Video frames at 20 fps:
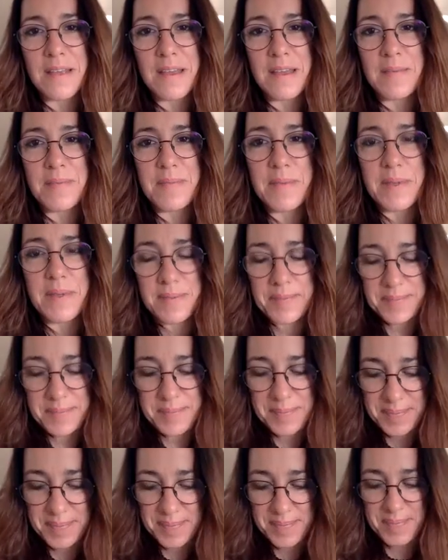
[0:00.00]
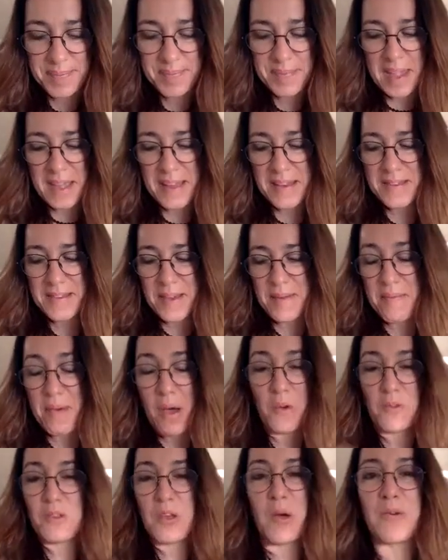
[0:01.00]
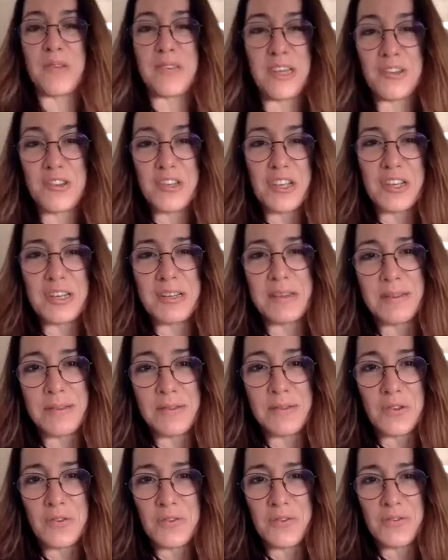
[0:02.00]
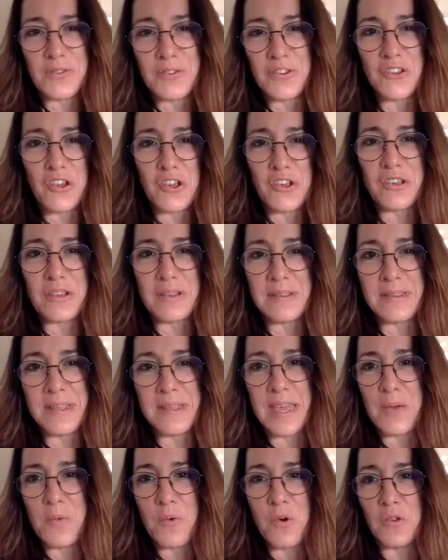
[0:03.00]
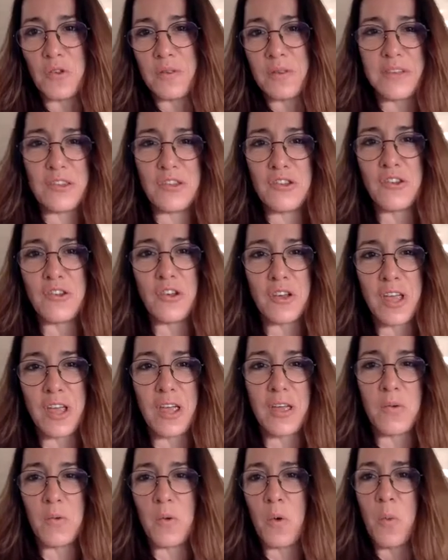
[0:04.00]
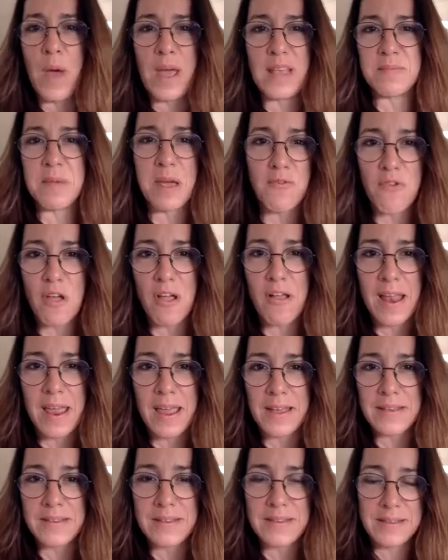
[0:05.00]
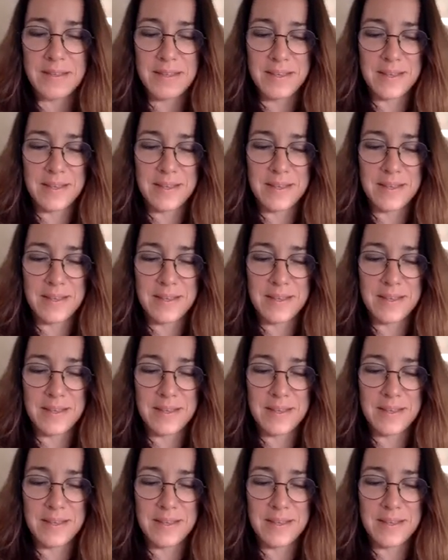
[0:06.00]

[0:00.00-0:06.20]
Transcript: And I was actually going to sort of joke and say, well, did you not go, well, where's my Rolex?